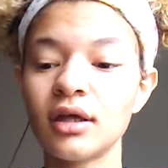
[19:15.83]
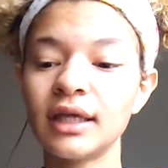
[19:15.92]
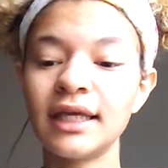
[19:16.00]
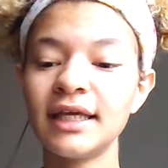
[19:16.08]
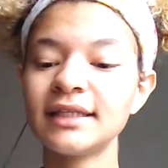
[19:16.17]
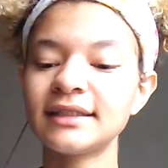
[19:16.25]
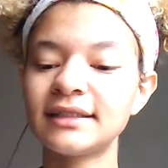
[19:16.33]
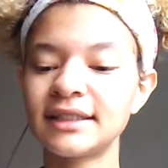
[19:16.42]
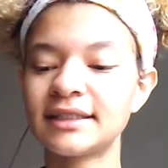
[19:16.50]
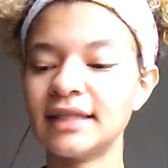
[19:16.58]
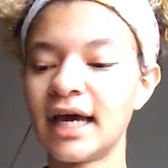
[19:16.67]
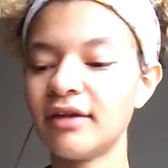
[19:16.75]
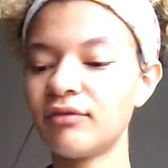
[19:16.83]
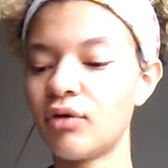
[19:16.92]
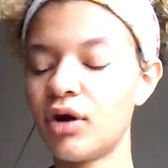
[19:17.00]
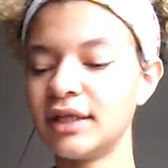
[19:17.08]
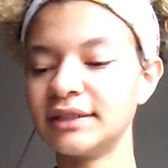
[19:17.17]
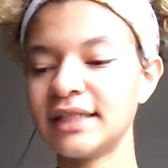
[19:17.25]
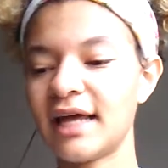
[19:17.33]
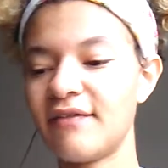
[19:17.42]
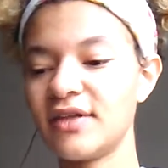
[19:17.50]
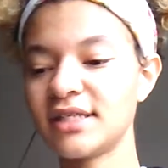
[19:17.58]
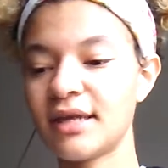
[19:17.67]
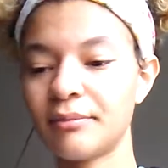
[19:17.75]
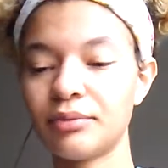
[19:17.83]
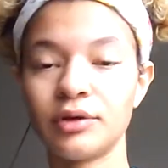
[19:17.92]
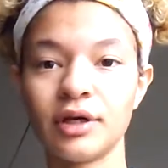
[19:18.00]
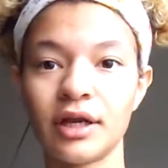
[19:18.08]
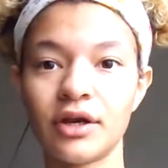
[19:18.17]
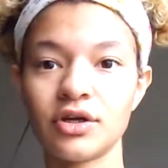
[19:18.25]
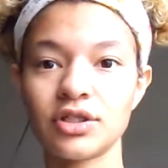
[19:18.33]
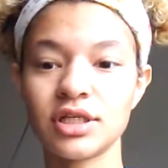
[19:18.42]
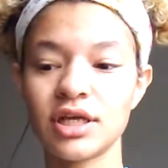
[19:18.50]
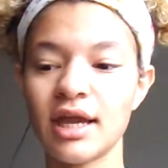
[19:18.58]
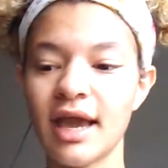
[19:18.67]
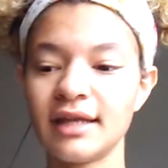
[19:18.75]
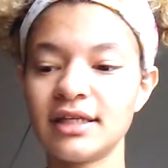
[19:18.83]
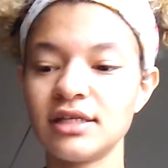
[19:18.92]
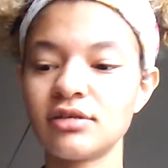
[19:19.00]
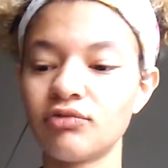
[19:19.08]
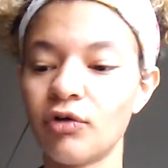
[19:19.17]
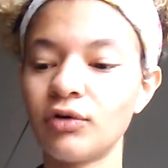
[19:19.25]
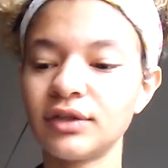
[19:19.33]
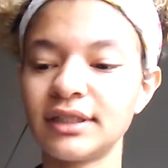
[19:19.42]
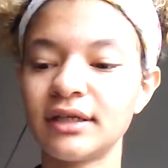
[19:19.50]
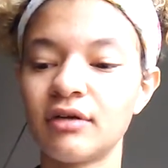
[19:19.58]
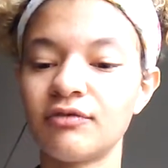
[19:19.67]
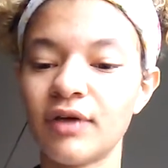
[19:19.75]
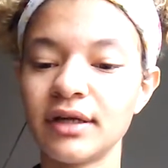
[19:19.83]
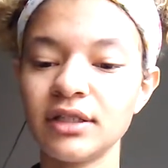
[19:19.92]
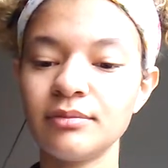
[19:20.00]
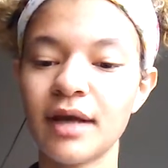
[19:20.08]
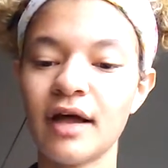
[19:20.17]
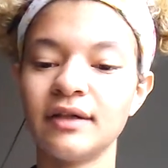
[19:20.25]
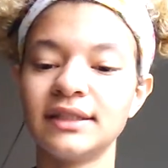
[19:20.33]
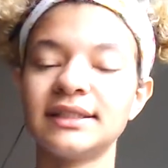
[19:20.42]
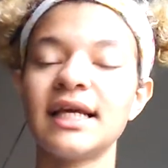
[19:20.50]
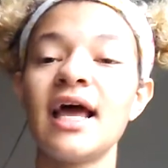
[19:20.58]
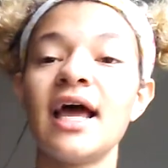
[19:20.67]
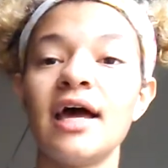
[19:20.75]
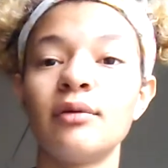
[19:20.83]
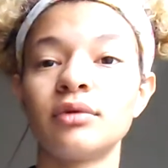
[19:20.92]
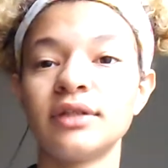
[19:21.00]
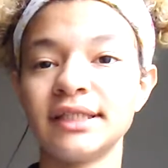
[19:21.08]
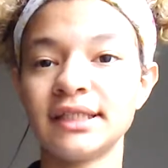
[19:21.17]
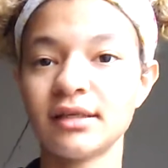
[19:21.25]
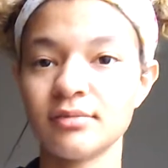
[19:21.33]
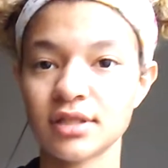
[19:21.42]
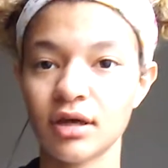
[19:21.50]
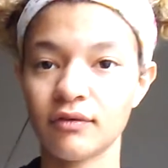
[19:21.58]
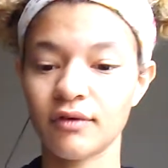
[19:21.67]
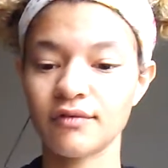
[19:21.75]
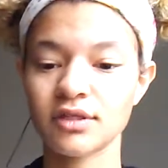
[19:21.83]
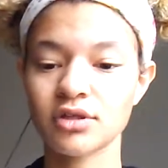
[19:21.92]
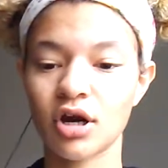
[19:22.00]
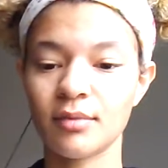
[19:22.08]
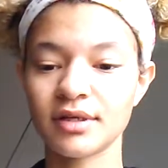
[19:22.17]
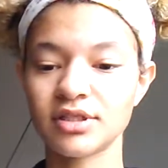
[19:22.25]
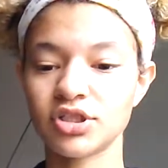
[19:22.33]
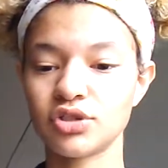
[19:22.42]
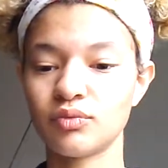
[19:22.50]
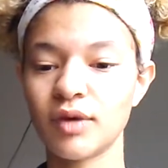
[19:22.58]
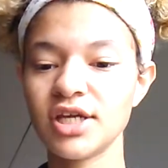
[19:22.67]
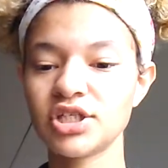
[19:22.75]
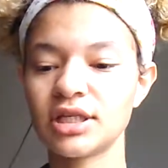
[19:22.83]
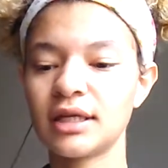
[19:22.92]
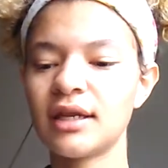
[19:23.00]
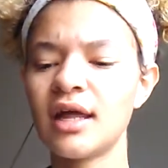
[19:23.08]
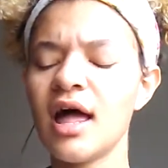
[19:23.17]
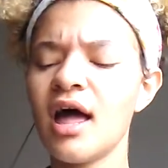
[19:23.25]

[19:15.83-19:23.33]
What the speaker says: He is this Knight of Wands and this Emperor energy, and he's focusing on finding balance and releasing himself of this karmic situation.